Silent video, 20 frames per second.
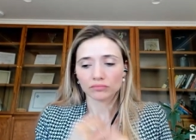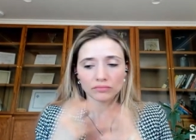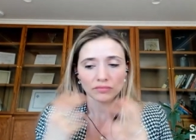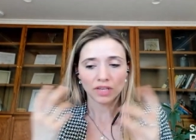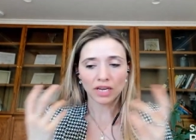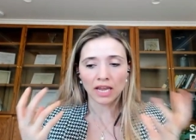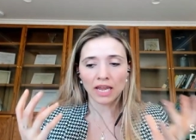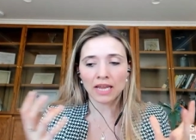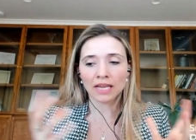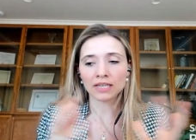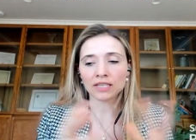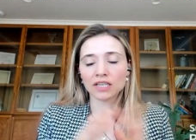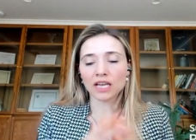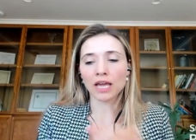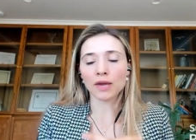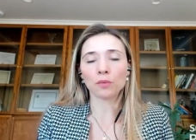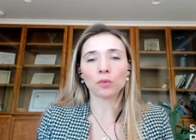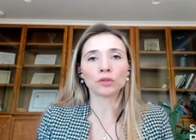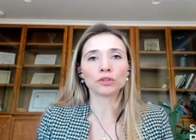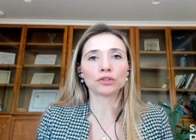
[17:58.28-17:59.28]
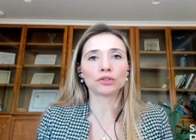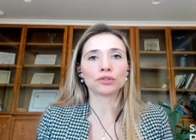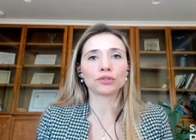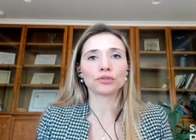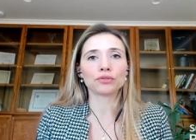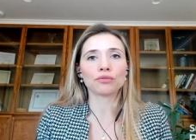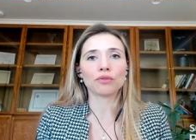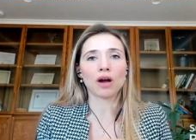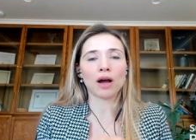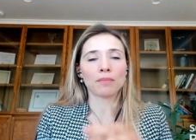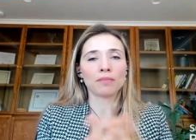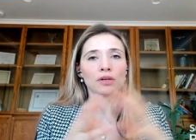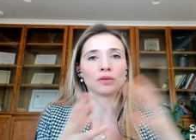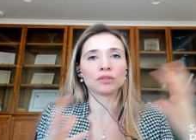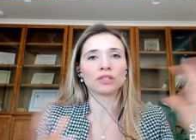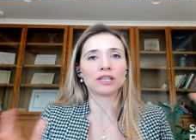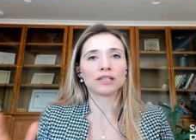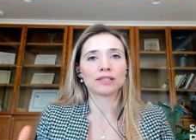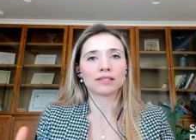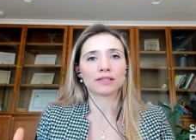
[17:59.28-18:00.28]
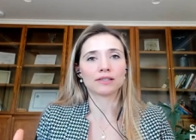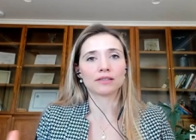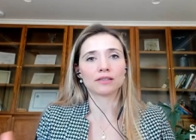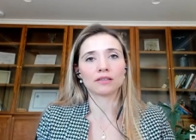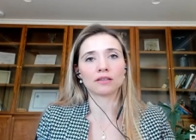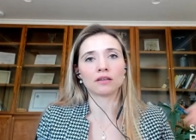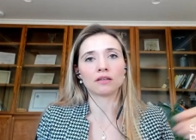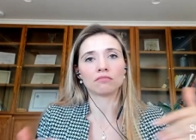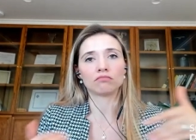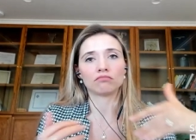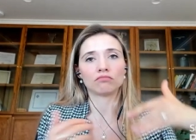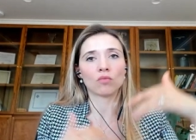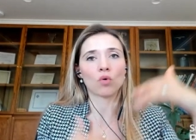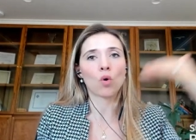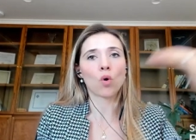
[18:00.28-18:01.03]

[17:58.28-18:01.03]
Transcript: and I want to upload this um,